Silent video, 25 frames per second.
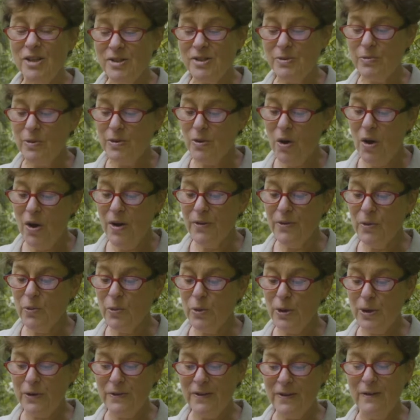with all the
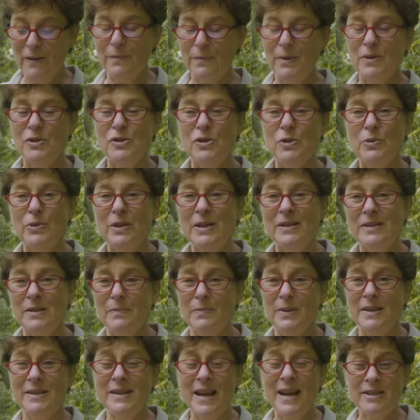work they've been doing to
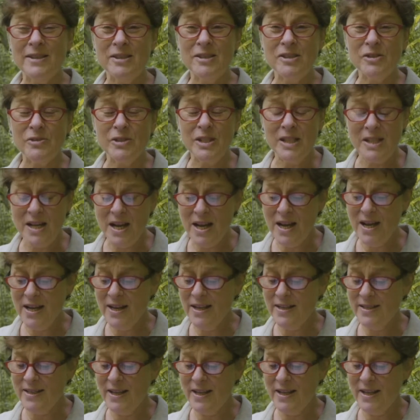pedestrianize